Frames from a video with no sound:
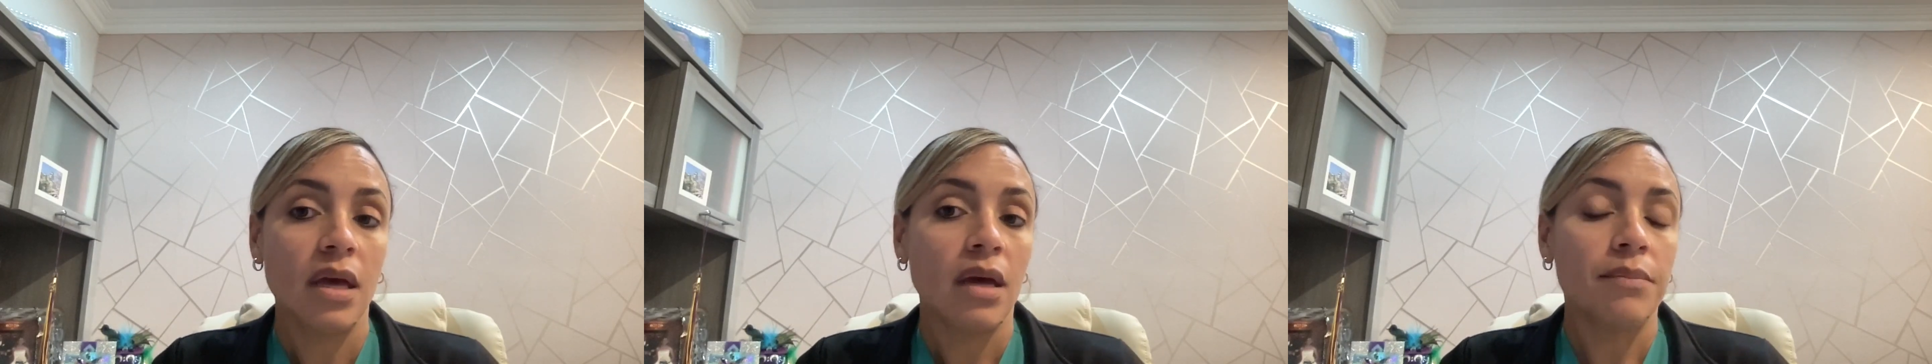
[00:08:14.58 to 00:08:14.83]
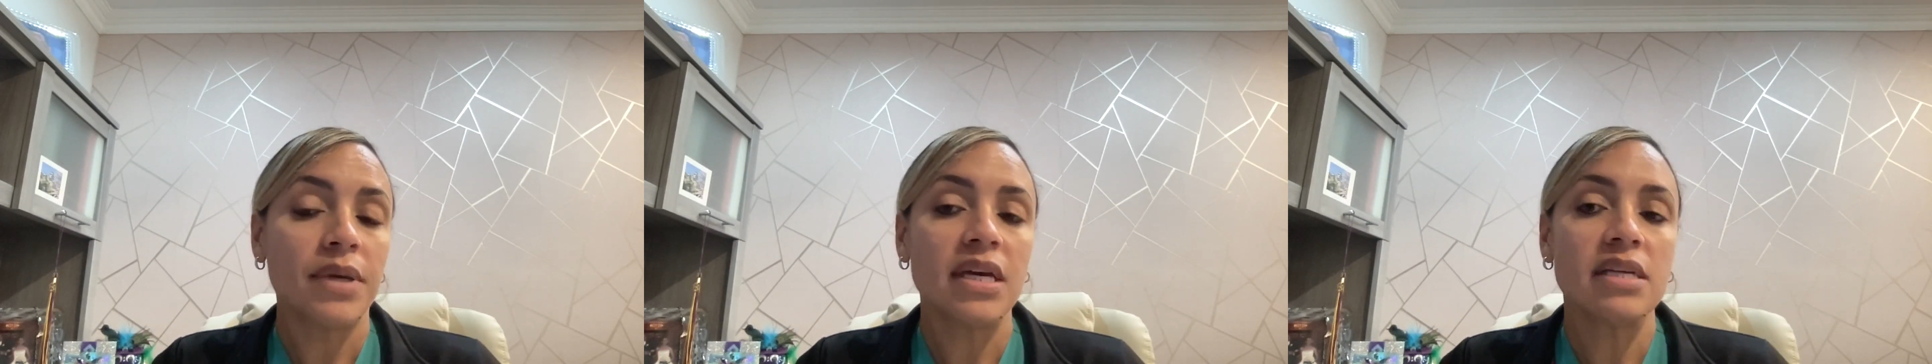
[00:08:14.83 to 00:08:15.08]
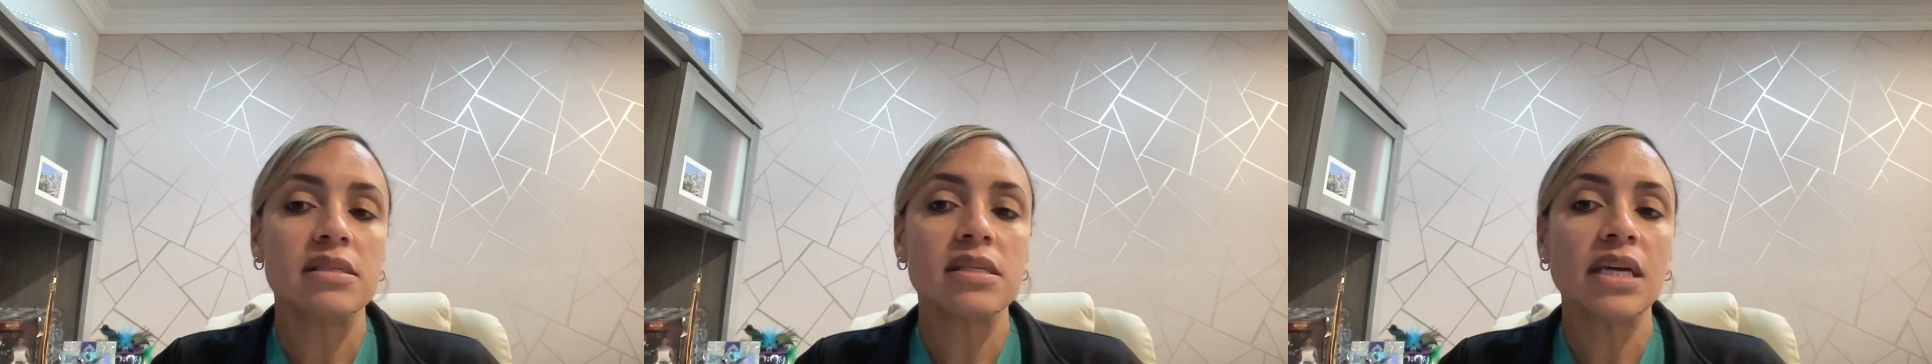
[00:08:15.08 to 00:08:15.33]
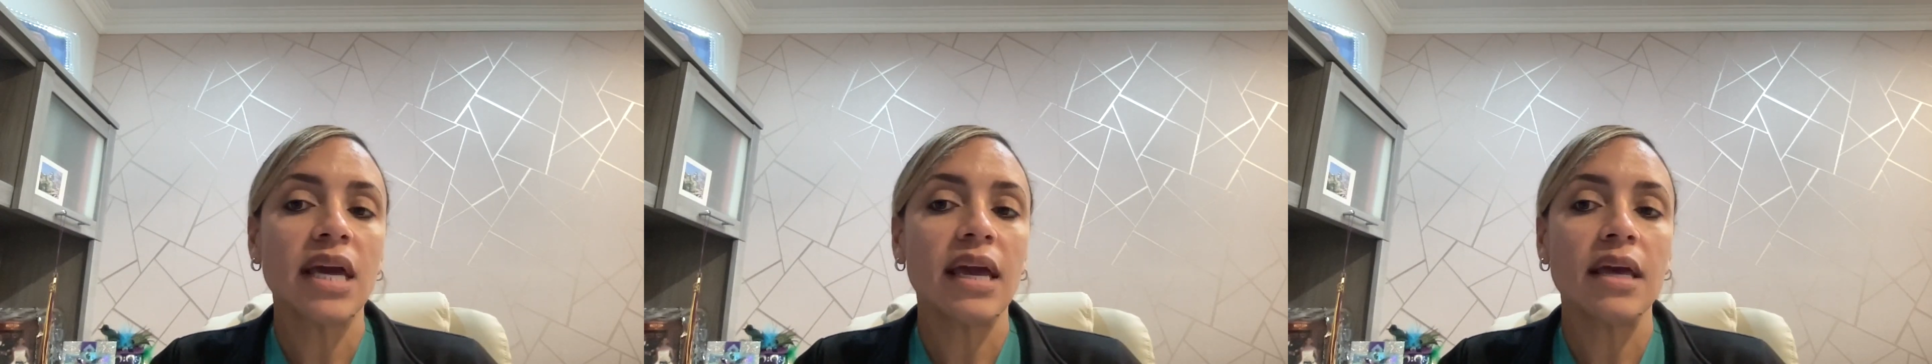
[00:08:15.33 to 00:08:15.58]
Because
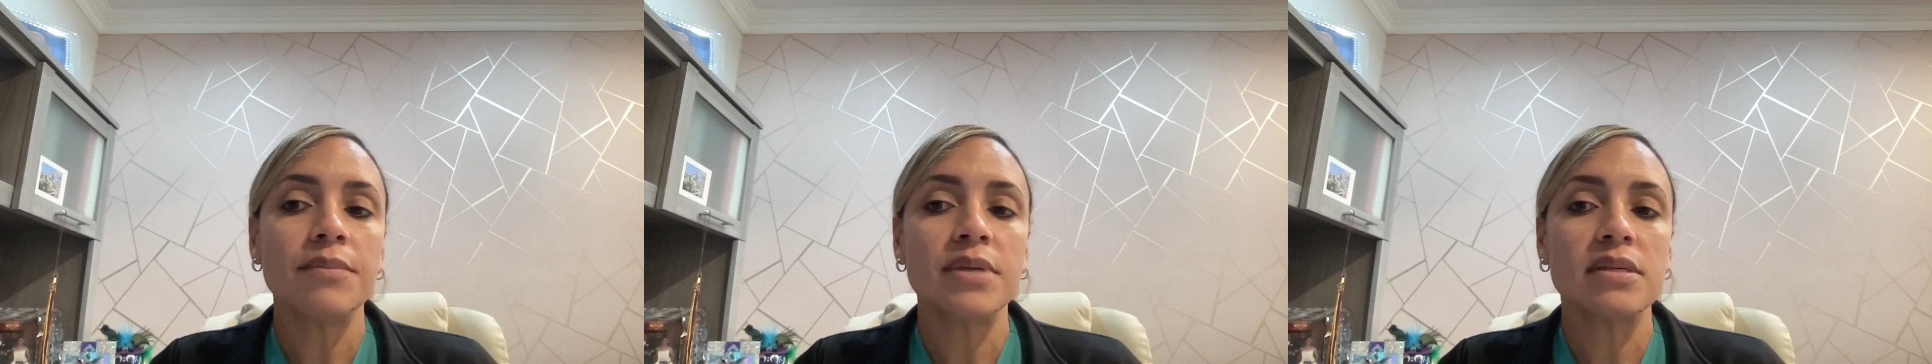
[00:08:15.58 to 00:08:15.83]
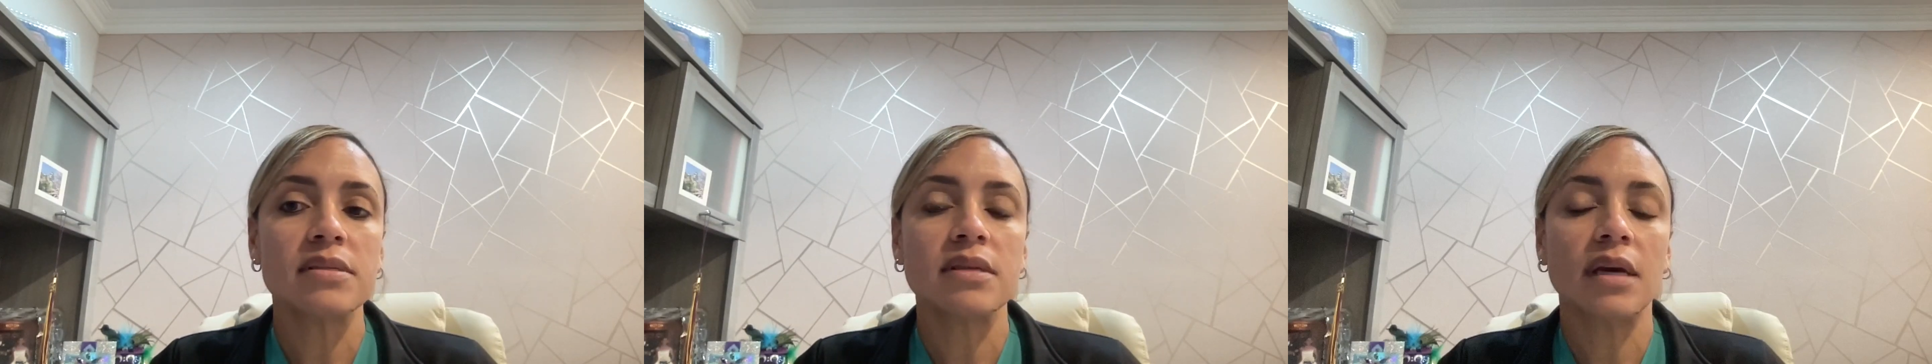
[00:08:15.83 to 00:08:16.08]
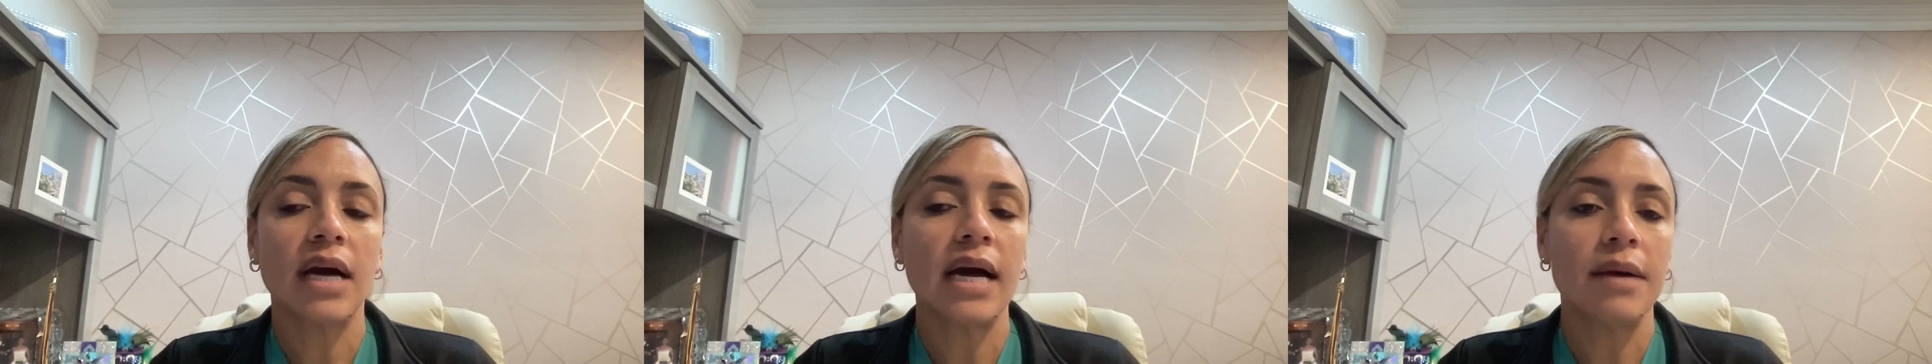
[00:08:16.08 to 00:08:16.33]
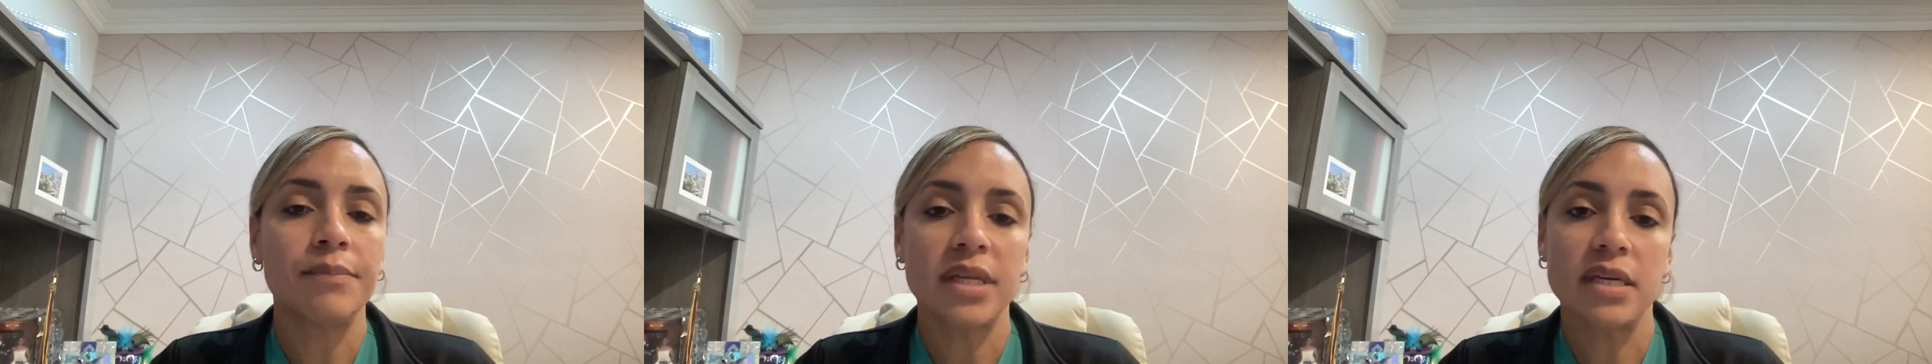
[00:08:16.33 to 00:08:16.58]
CKM is a
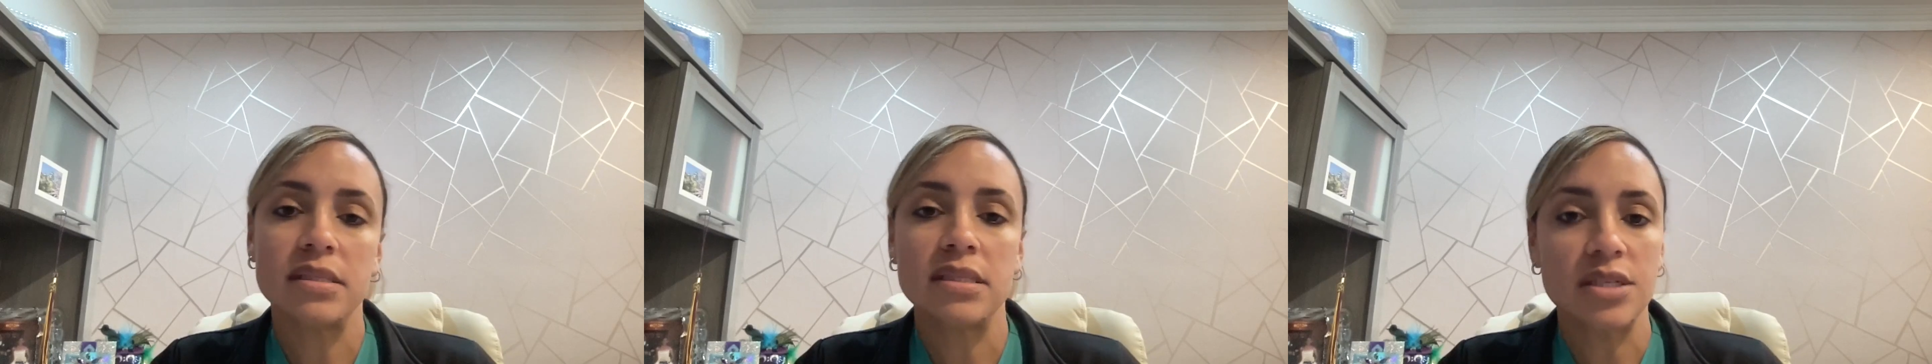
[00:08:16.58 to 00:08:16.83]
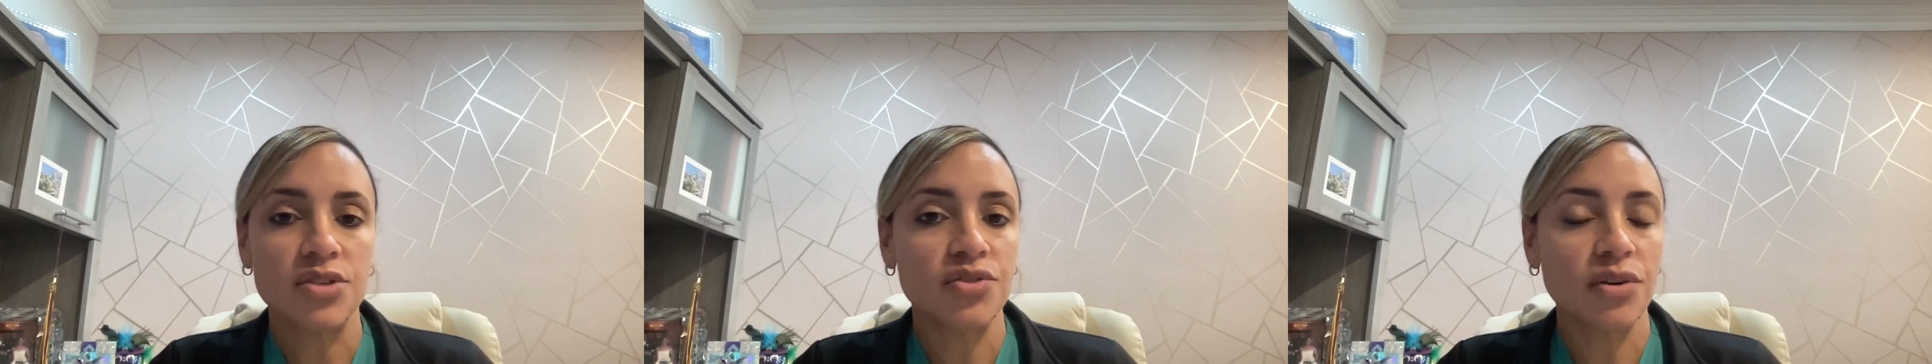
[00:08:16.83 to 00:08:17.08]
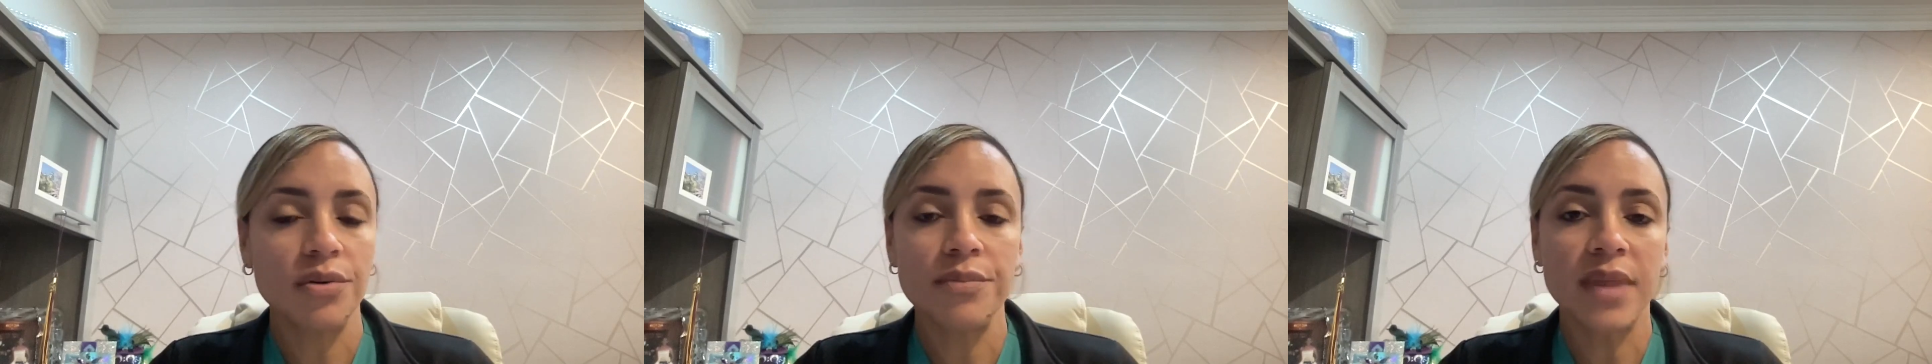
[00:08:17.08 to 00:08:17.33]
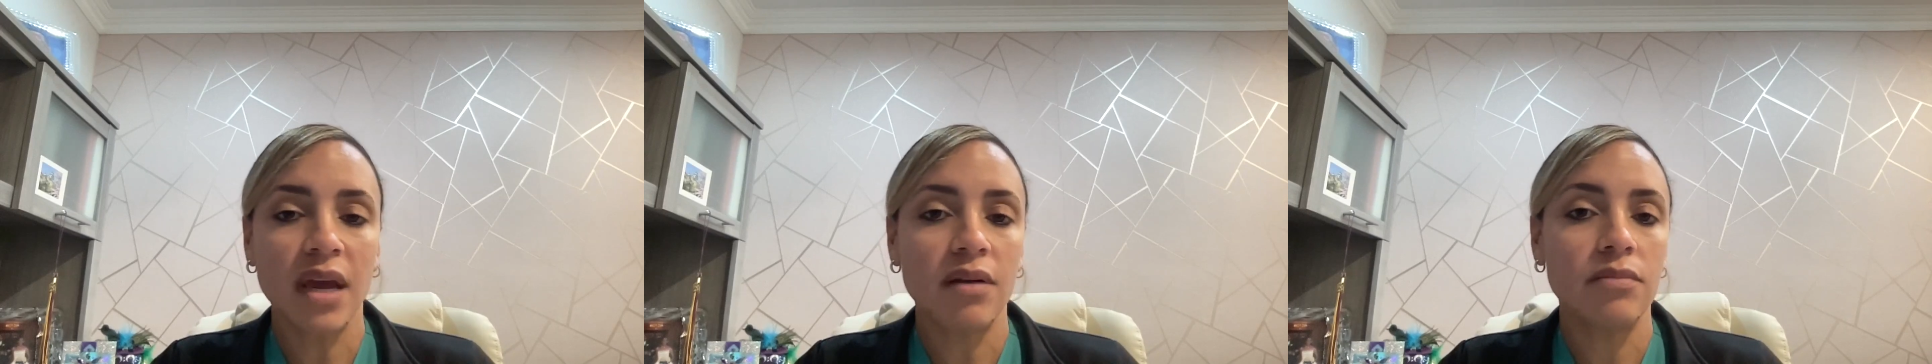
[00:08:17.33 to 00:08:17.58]
complex syndrome
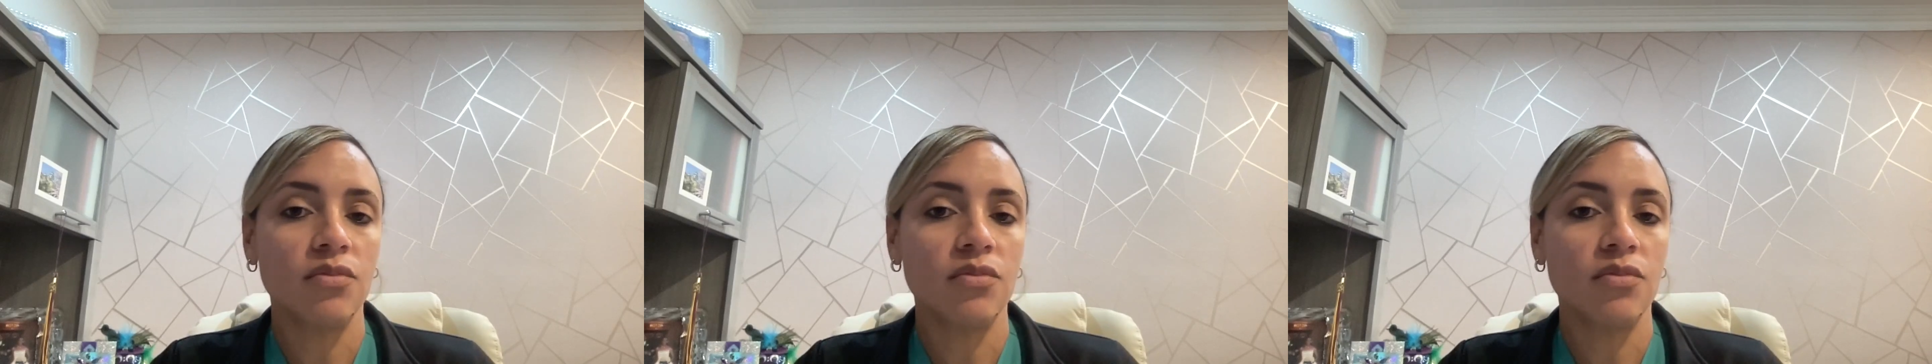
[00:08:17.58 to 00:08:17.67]
that